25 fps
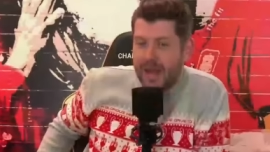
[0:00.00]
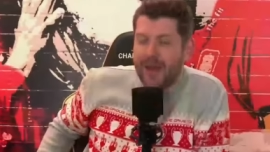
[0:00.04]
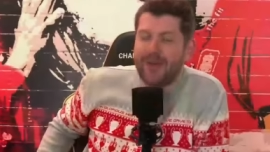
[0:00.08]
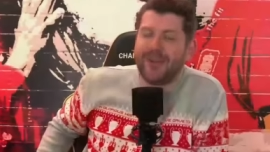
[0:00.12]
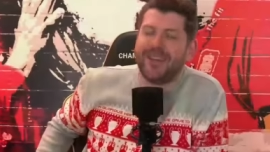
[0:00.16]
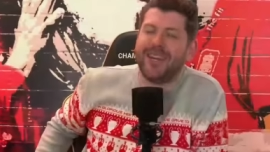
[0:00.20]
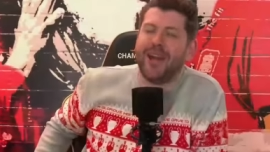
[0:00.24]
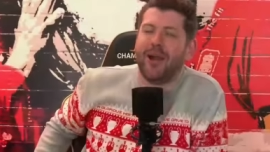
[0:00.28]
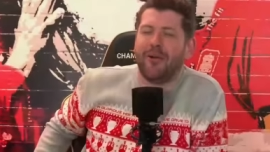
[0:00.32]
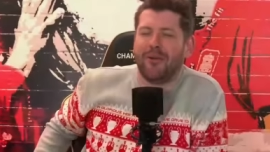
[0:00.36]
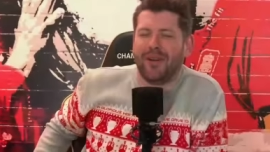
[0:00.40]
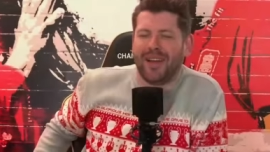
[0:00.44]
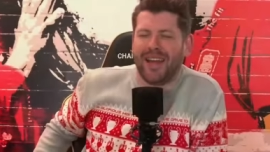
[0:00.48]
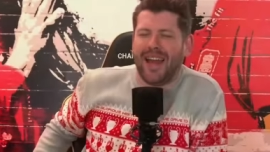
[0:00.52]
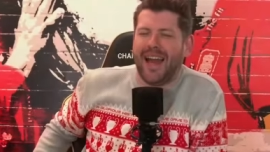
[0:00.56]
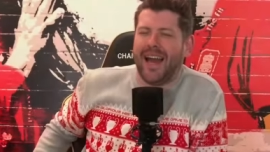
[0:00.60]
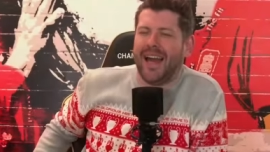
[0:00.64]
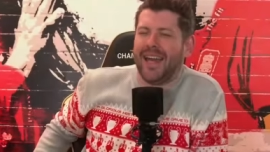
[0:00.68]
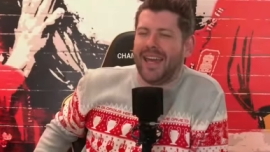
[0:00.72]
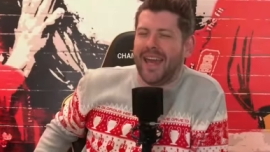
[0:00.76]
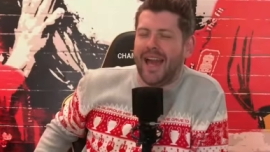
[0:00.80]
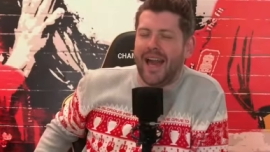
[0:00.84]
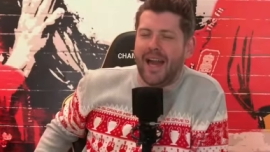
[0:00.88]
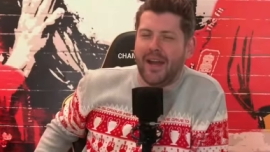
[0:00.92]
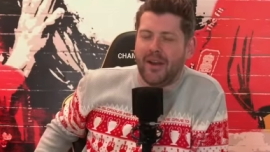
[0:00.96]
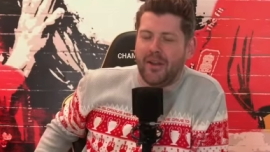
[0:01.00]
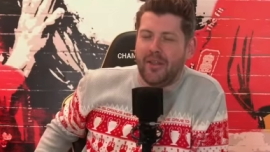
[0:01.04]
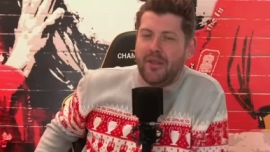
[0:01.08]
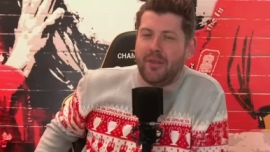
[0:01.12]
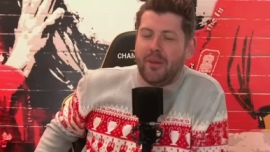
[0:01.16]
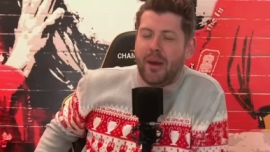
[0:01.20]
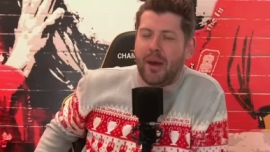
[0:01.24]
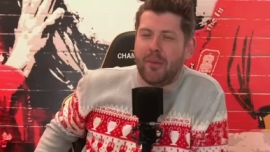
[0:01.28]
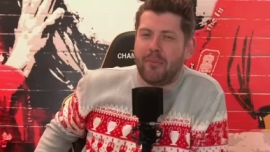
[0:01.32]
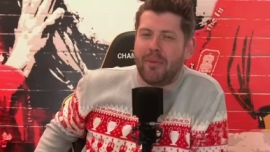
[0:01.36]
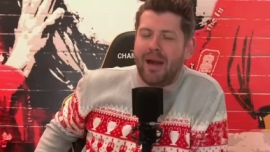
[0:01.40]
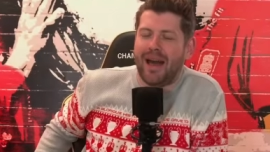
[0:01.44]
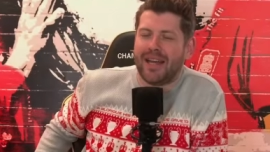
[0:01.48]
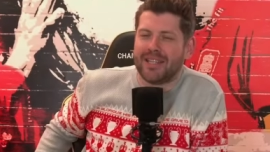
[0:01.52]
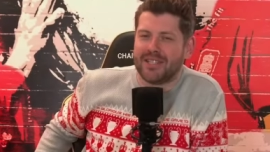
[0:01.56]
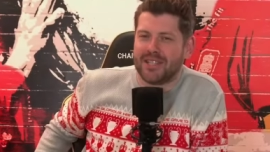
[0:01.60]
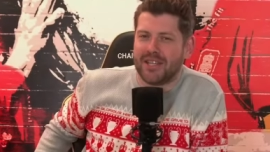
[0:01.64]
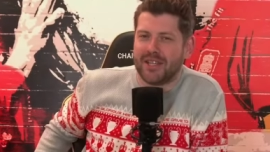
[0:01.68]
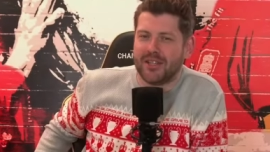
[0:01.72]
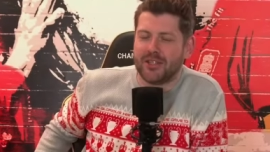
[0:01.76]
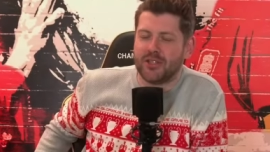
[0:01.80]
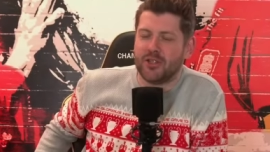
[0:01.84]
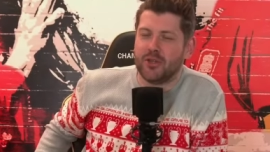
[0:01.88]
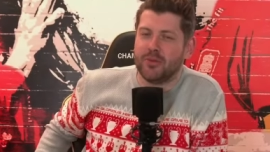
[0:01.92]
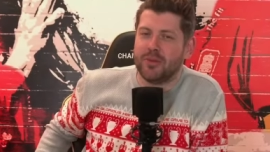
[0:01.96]
Okay, well, I had a
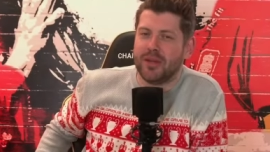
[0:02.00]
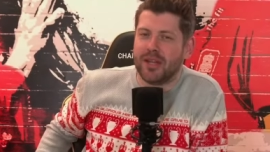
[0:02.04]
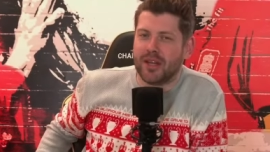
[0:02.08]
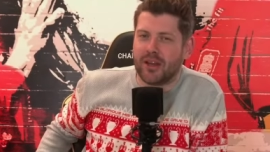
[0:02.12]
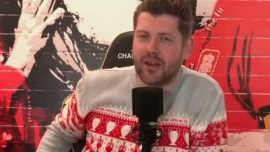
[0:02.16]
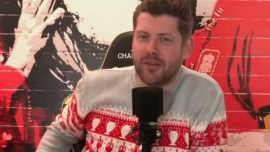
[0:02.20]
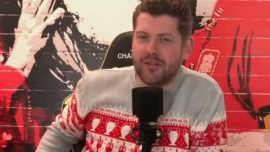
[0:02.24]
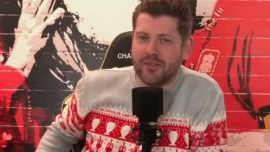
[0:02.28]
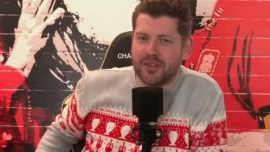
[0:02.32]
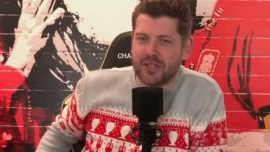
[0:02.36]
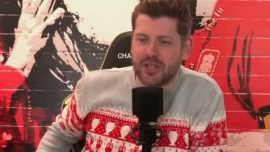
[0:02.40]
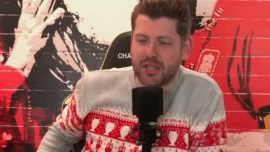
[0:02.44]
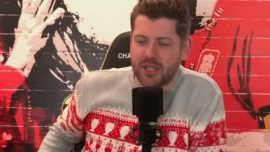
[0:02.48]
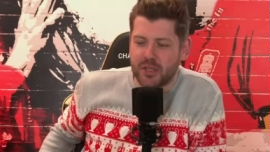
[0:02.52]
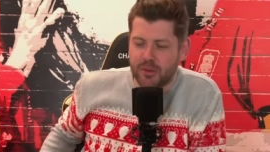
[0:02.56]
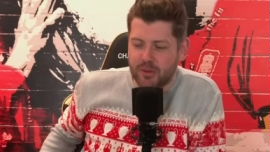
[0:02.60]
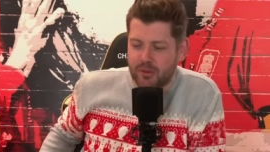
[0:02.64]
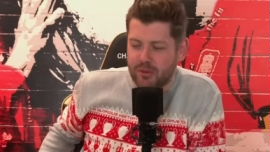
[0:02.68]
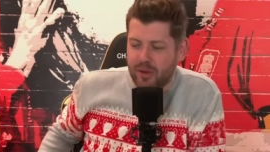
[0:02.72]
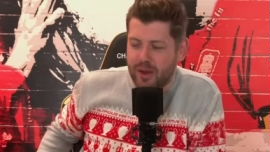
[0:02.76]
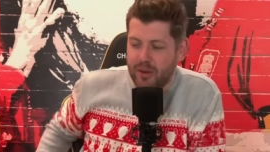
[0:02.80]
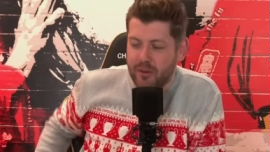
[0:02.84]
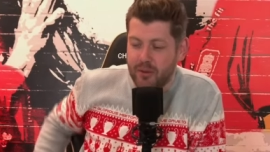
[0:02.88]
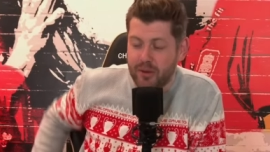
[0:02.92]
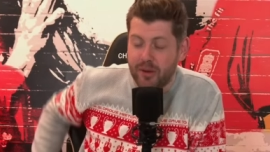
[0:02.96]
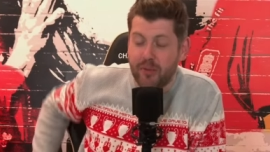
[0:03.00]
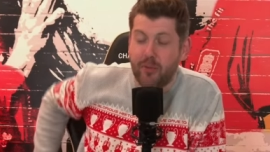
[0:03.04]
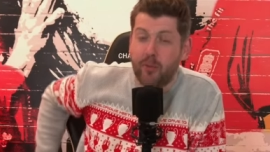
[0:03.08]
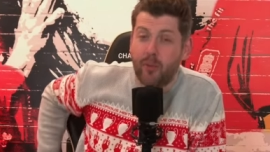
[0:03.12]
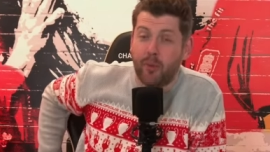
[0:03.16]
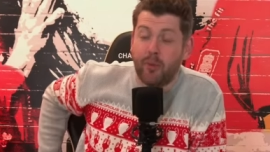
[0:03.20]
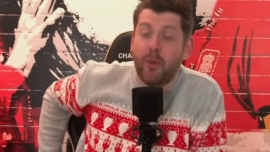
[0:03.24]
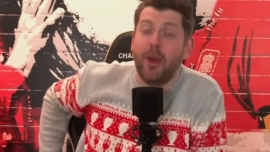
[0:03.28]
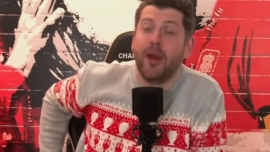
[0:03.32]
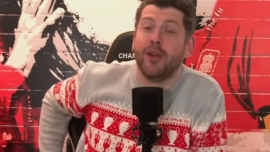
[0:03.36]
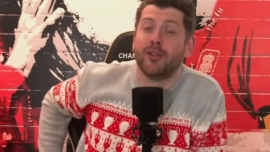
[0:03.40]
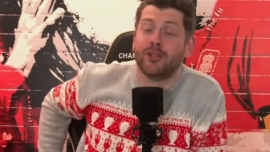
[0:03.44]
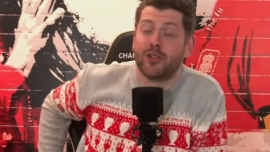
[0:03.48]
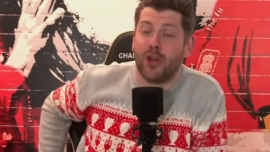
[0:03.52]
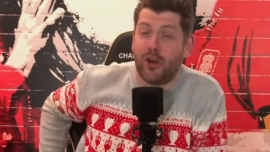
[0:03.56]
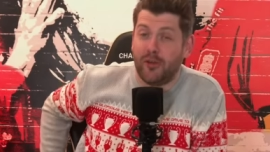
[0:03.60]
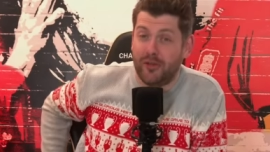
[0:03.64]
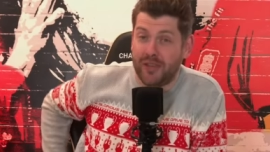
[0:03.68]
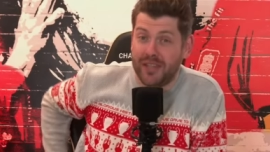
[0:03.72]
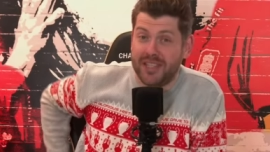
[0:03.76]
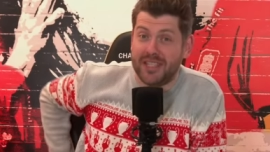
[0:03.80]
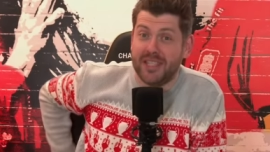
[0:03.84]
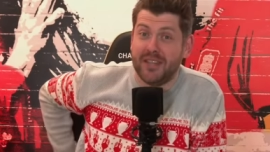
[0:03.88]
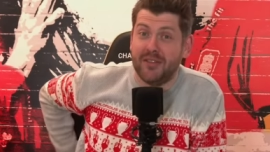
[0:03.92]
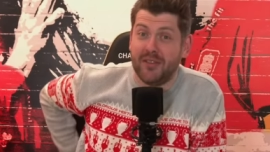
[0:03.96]
passing two-minute conversation with Ray Rooney.
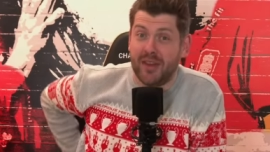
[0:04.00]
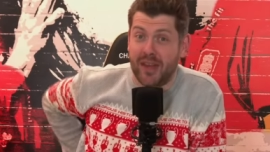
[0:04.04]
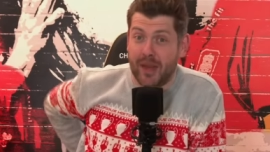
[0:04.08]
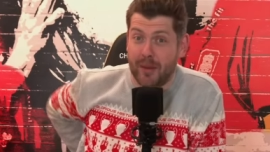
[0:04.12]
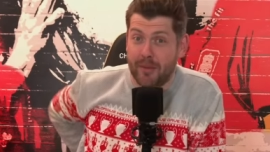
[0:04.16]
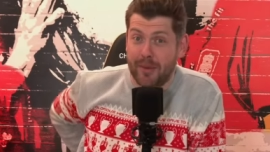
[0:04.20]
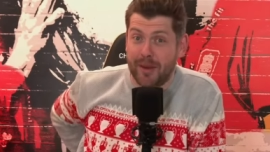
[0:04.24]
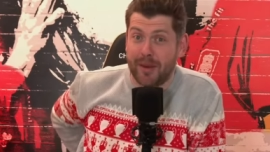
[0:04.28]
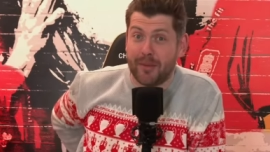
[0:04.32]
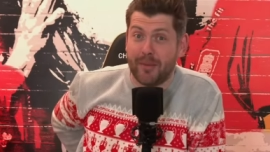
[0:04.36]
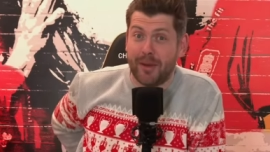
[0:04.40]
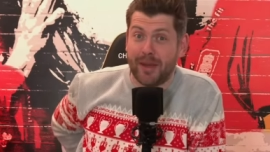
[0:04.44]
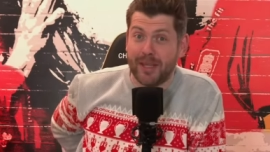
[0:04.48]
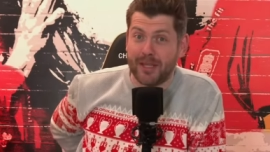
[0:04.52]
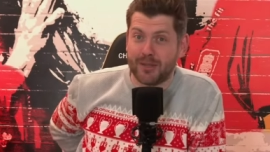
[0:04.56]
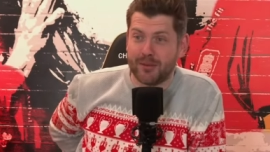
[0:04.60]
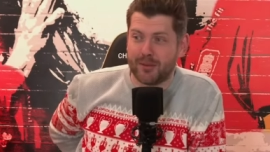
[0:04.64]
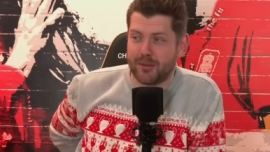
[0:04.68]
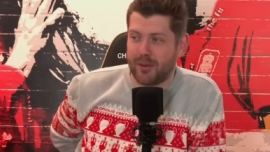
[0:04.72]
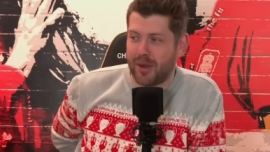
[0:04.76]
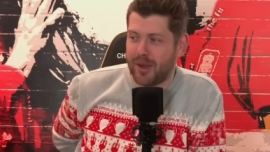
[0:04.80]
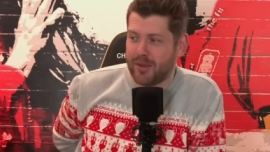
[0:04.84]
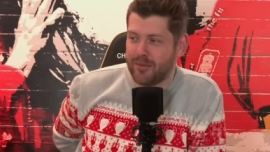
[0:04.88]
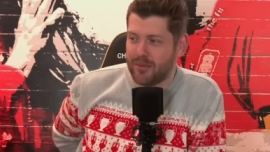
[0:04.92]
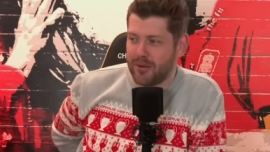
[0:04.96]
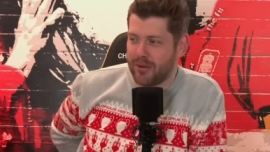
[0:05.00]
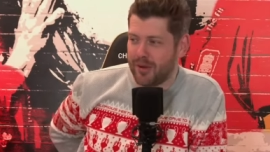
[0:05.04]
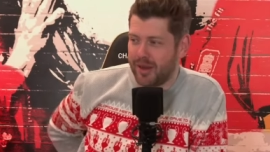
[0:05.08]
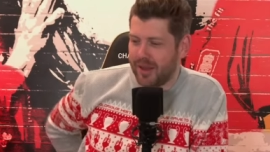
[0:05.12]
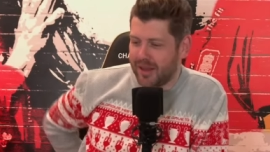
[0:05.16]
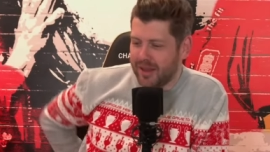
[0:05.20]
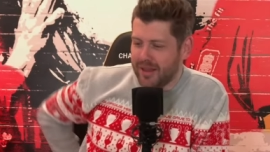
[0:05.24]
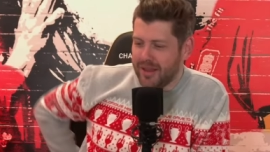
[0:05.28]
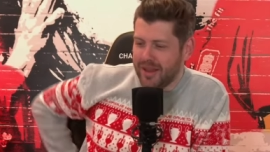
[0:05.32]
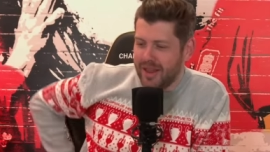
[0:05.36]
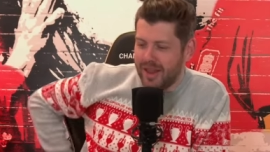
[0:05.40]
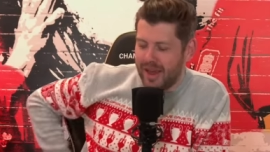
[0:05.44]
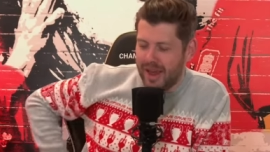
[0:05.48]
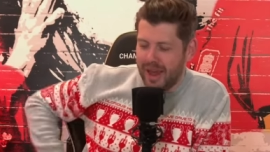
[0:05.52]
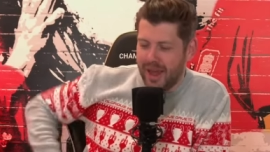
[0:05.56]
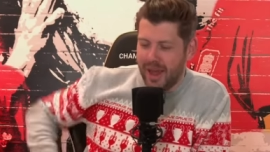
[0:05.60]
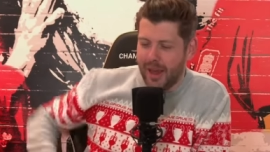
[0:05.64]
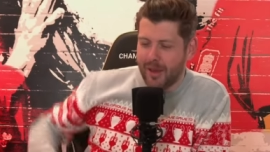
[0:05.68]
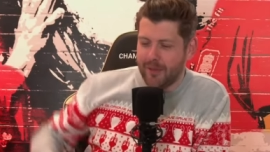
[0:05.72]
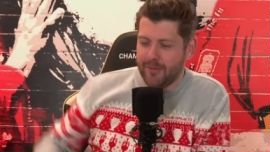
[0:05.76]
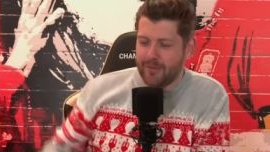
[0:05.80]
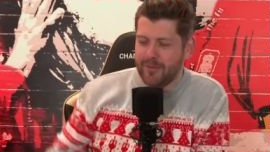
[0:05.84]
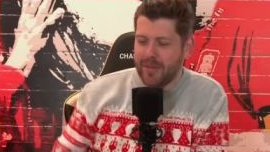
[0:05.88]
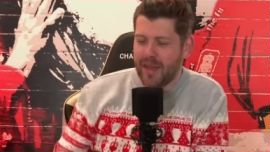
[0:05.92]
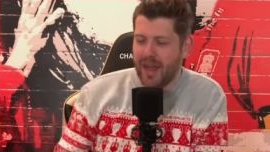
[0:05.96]
Toffee TV, a big mate with Ray Rooney.
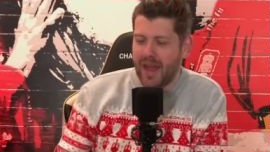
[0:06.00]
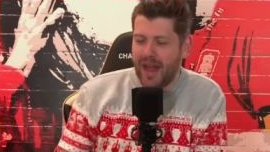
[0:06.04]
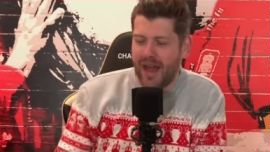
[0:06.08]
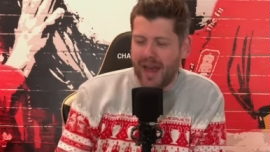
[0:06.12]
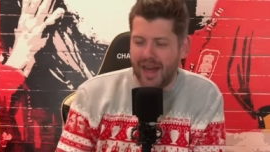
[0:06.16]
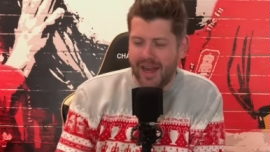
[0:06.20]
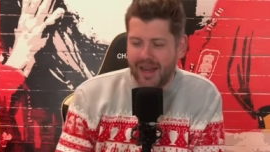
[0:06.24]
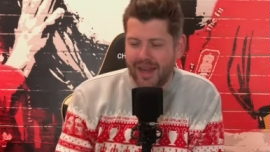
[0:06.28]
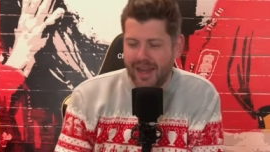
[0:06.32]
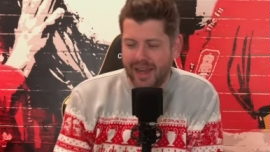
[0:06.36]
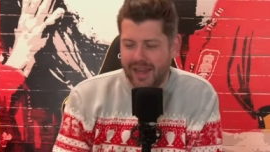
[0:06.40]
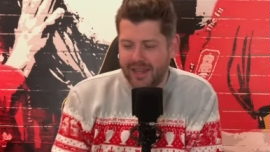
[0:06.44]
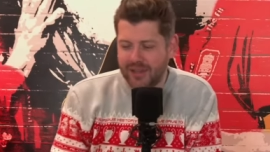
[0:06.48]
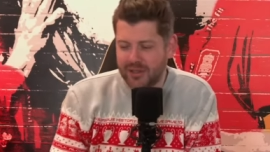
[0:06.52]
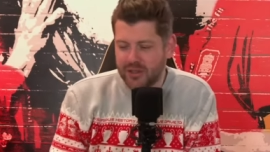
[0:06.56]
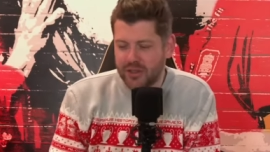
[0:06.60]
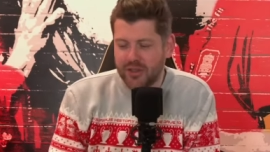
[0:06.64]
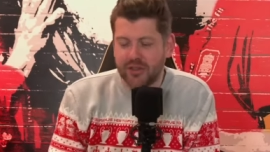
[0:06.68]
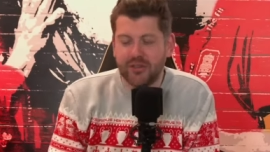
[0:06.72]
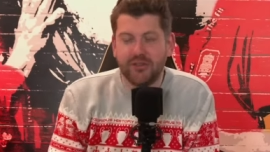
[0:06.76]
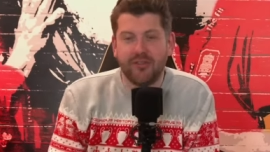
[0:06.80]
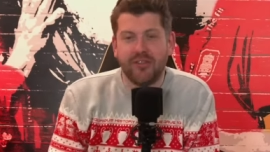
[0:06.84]
And Duncan